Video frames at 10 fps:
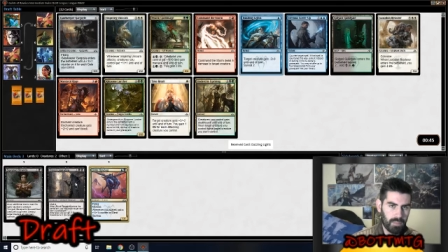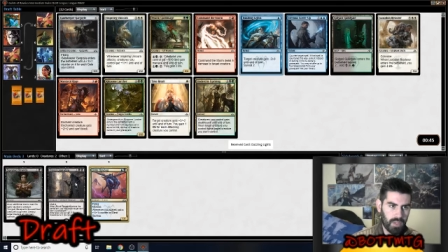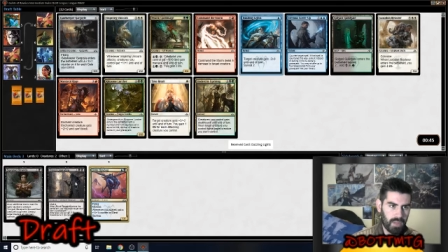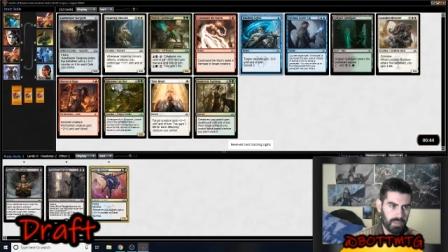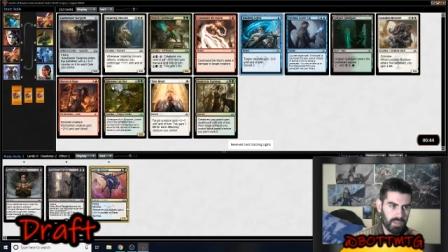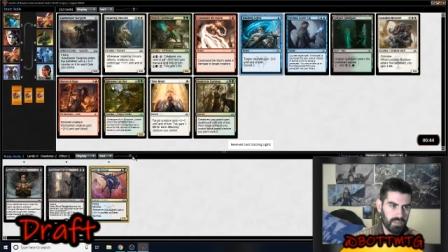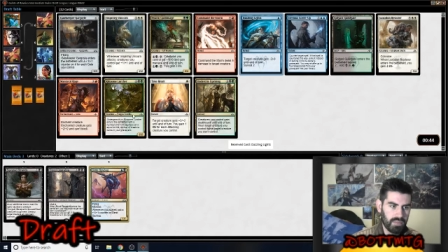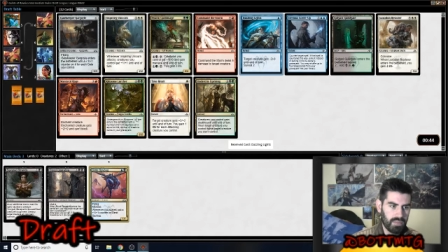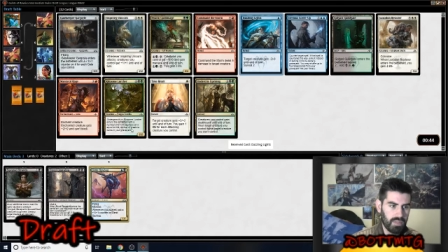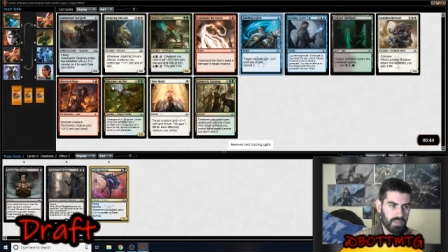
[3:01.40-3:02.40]

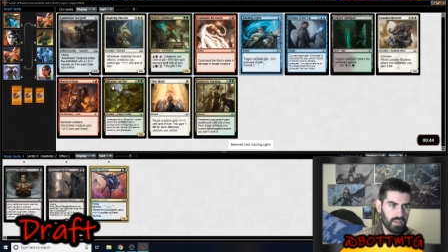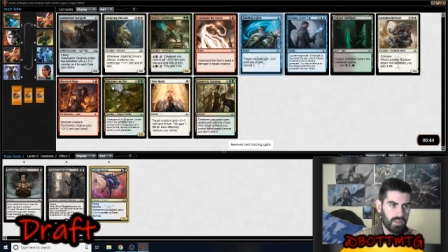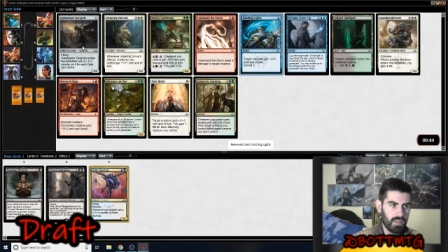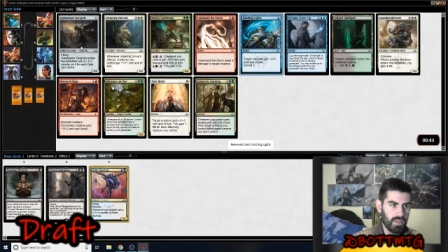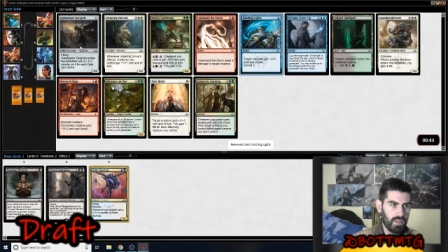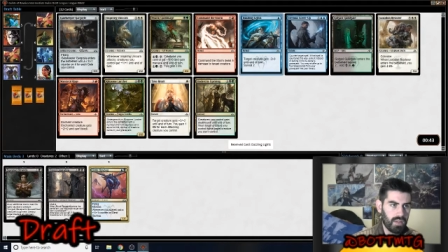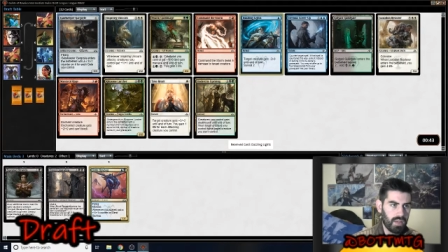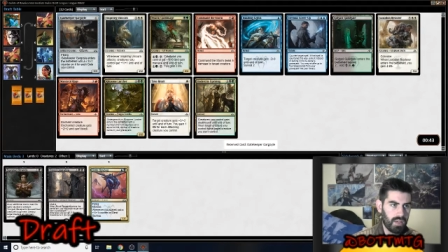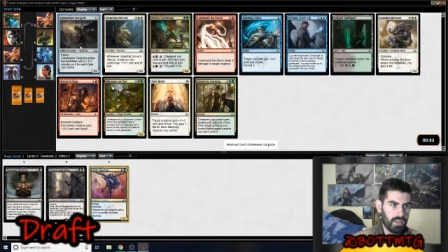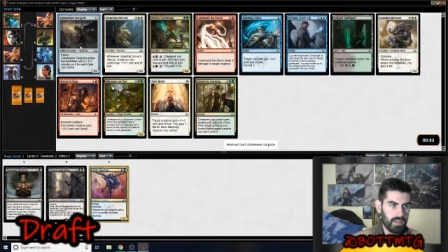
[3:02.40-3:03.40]
Operative.
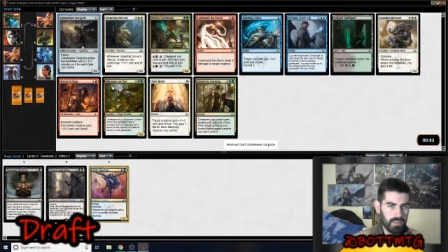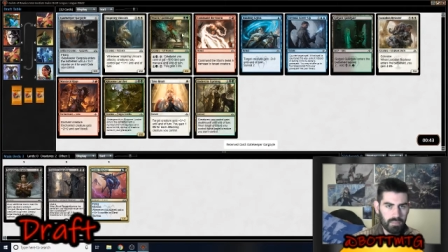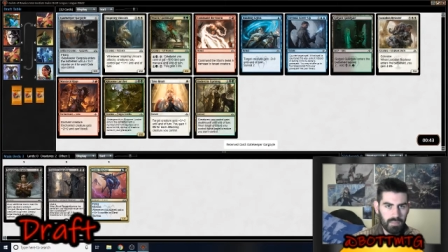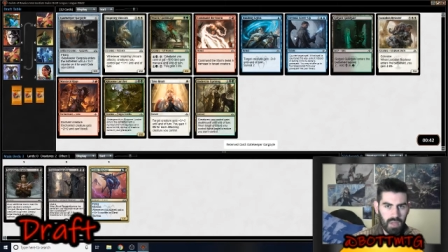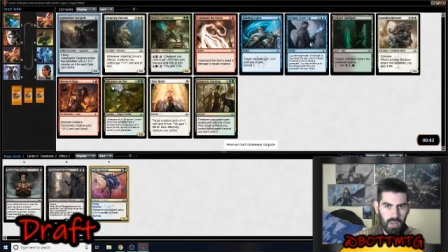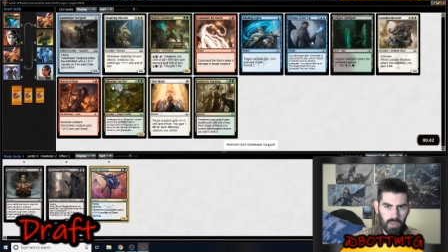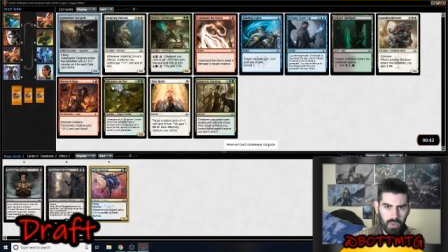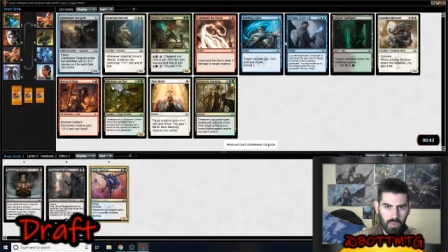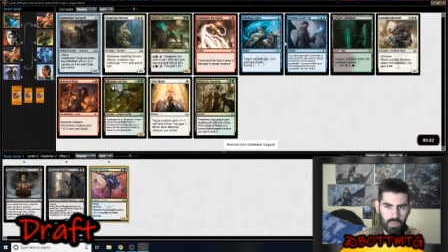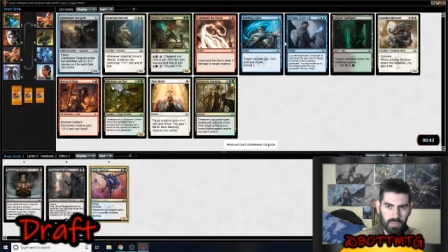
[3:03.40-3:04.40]
Although